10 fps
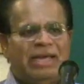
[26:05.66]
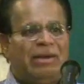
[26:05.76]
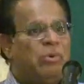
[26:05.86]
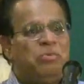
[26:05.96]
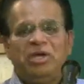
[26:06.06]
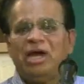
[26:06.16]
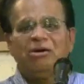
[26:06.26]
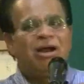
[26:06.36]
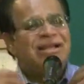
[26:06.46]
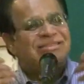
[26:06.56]
and when we
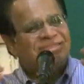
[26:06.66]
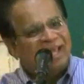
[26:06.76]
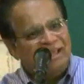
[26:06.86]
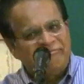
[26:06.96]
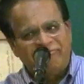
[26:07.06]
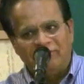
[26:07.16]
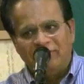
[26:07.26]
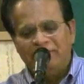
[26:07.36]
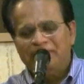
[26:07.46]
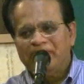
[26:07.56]
are not
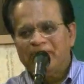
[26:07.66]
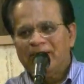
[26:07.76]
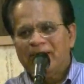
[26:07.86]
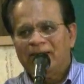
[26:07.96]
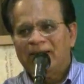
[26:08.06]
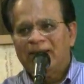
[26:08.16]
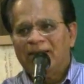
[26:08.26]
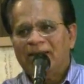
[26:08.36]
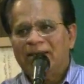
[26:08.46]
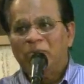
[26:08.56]
thankful,
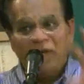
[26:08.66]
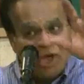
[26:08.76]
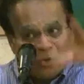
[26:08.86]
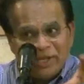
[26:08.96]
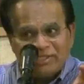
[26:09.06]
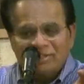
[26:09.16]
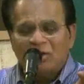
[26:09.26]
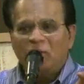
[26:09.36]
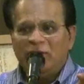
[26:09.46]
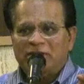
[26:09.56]
we quench
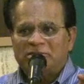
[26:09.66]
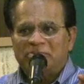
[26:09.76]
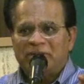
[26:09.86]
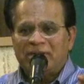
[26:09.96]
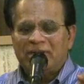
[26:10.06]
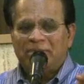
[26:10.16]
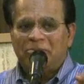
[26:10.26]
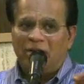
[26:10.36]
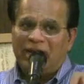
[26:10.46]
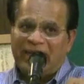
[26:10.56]
the Holy Spirit.
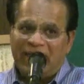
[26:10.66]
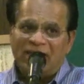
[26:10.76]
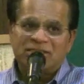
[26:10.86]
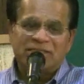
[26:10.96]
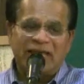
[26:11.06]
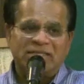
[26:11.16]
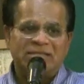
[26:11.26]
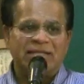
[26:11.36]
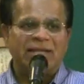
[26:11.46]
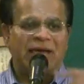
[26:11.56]
Paul again
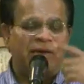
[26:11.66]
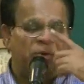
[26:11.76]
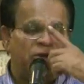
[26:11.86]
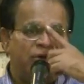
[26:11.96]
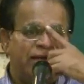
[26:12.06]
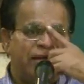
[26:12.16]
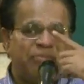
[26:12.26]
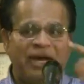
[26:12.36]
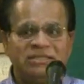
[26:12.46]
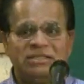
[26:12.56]
says, and when you read
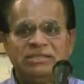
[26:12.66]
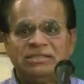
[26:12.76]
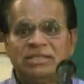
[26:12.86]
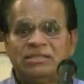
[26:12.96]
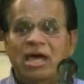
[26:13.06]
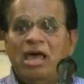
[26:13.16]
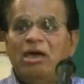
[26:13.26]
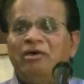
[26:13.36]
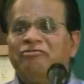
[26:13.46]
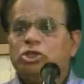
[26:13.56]
that passage, he says,
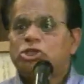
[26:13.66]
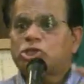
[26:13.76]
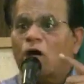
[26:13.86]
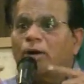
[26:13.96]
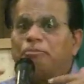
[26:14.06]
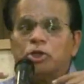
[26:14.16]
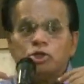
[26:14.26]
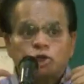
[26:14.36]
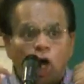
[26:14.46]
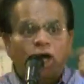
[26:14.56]
if you
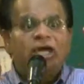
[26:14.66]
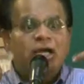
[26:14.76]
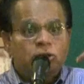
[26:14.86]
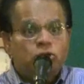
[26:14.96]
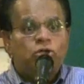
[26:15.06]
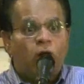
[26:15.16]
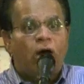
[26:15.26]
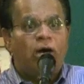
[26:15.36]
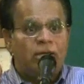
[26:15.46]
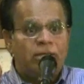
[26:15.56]
stop talking to
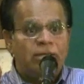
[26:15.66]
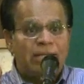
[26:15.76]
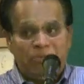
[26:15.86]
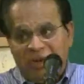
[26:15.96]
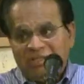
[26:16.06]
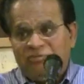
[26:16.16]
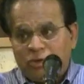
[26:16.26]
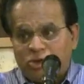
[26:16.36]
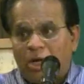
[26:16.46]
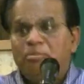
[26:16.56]
God, that means if
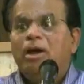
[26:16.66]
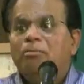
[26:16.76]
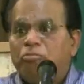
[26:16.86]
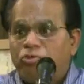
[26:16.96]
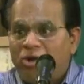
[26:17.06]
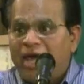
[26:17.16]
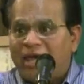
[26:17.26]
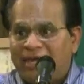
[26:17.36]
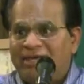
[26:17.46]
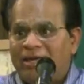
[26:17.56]
you stop
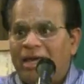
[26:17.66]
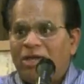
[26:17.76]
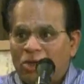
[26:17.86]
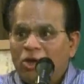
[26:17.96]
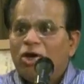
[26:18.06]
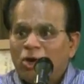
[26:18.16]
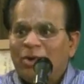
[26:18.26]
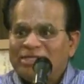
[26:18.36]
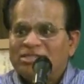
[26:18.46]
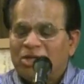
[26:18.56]
praying, you
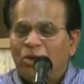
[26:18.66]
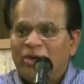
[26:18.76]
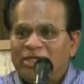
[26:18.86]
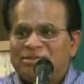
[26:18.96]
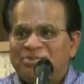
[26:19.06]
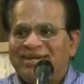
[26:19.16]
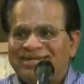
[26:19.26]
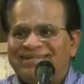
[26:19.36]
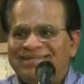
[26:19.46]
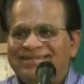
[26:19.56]
quench the Holy
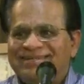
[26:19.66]
Spirit.